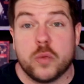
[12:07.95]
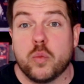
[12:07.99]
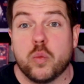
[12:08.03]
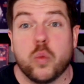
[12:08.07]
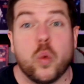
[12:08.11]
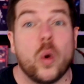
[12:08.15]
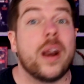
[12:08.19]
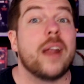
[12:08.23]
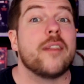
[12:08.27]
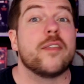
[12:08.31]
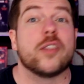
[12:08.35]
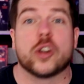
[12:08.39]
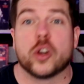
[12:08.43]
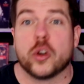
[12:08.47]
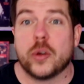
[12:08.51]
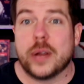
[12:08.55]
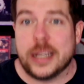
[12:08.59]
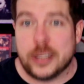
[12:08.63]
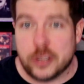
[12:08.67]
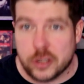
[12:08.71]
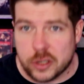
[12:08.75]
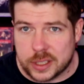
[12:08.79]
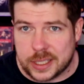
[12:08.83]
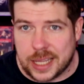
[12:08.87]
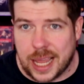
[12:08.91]
whatever
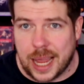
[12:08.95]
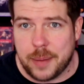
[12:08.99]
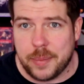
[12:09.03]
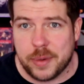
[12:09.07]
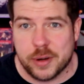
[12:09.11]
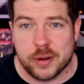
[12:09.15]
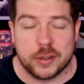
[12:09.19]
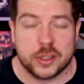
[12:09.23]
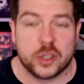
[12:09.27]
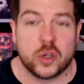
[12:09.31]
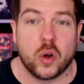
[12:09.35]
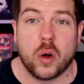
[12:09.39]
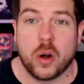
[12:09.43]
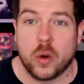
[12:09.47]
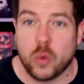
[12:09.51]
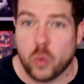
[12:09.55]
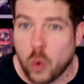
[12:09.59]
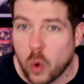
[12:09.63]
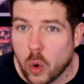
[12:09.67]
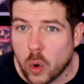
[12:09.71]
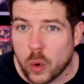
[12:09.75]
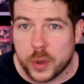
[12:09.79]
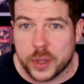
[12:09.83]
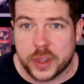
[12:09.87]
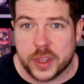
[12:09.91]
creatures came here to start a
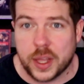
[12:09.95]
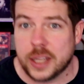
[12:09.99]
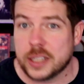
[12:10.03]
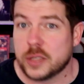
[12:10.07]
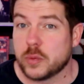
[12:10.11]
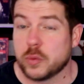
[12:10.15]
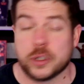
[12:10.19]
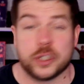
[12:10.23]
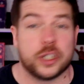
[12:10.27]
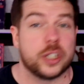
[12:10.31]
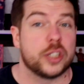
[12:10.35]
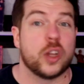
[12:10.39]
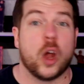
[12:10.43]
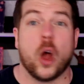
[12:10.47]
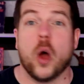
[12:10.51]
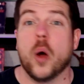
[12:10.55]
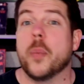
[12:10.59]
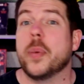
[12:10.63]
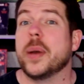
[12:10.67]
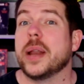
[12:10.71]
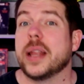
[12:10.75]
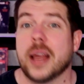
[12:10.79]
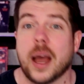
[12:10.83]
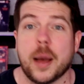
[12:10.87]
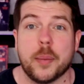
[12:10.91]
war with us was just
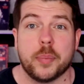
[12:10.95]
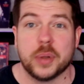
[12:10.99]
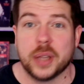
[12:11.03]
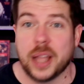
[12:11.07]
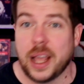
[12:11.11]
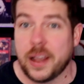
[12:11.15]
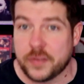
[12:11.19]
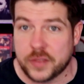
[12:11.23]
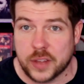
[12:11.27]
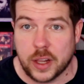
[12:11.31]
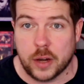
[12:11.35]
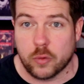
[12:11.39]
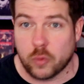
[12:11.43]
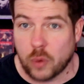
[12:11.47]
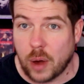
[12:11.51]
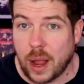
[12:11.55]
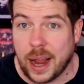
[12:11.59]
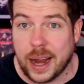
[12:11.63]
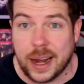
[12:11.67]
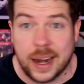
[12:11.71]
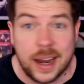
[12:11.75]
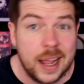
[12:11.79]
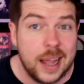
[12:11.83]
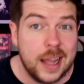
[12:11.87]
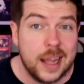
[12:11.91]
opening up left and
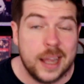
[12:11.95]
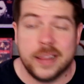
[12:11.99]
right,